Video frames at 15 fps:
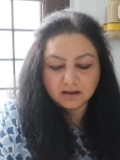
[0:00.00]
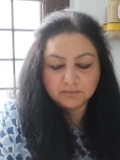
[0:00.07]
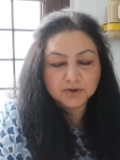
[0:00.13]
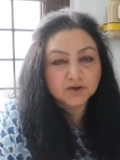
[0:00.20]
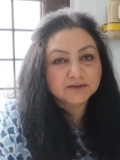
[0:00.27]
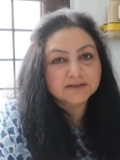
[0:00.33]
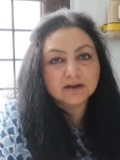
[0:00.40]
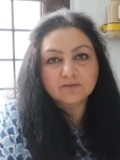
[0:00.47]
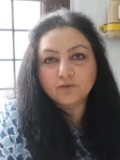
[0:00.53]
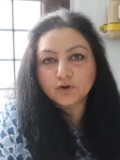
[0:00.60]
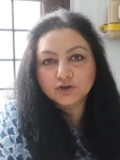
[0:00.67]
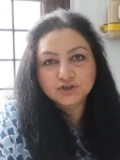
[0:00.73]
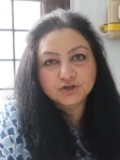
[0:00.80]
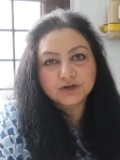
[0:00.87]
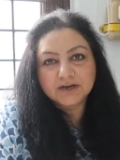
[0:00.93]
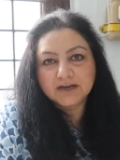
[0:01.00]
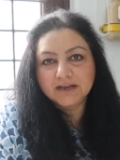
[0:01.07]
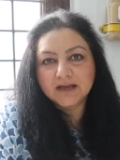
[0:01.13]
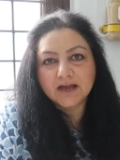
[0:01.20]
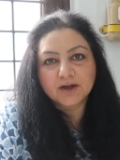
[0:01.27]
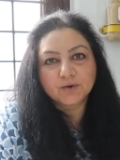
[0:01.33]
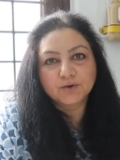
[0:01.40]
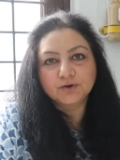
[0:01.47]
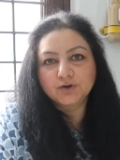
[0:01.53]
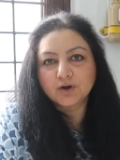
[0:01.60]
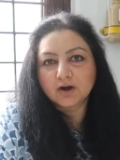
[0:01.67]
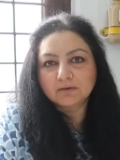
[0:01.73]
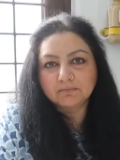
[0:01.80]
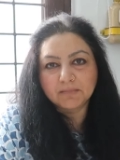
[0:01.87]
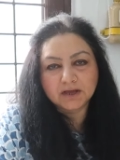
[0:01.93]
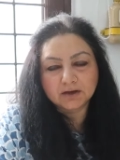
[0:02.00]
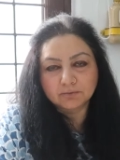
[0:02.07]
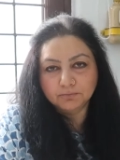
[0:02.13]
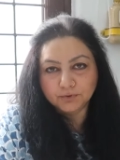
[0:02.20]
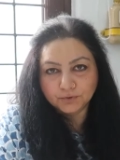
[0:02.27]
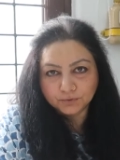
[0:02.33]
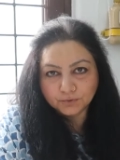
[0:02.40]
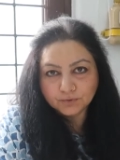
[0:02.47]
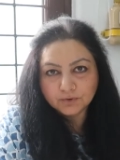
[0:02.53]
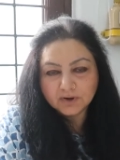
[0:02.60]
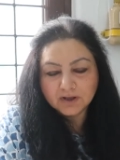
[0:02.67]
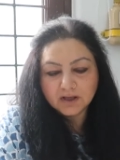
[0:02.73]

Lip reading: because unfortunately I could not make a blue.